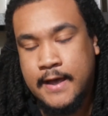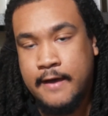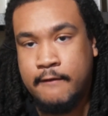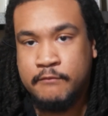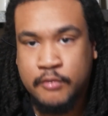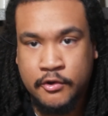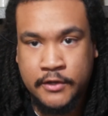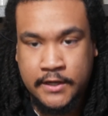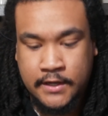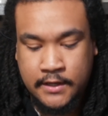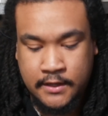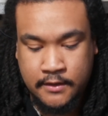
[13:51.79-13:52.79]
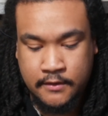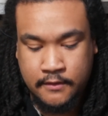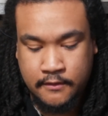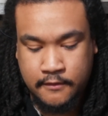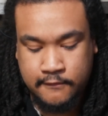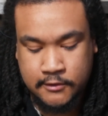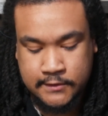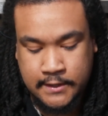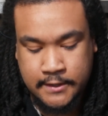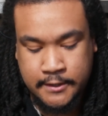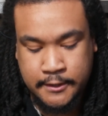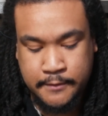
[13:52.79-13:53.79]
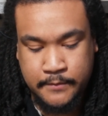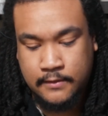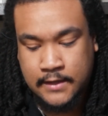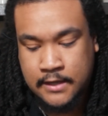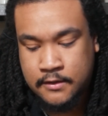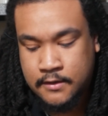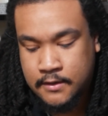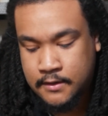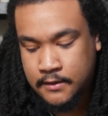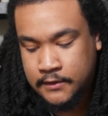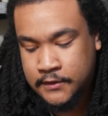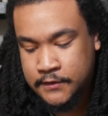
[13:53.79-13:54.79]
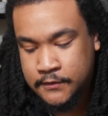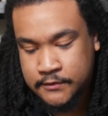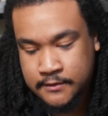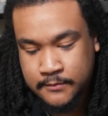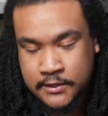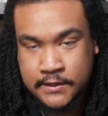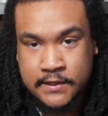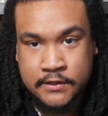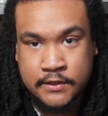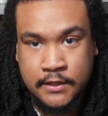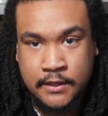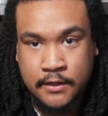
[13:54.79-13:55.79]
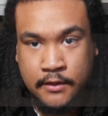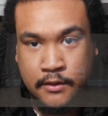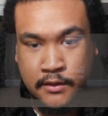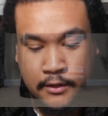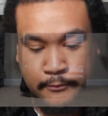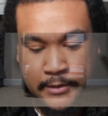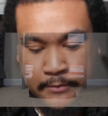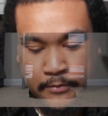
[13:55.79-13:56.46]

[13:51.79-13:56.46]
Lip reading: have broken in over time. Leather could use some conditioning on my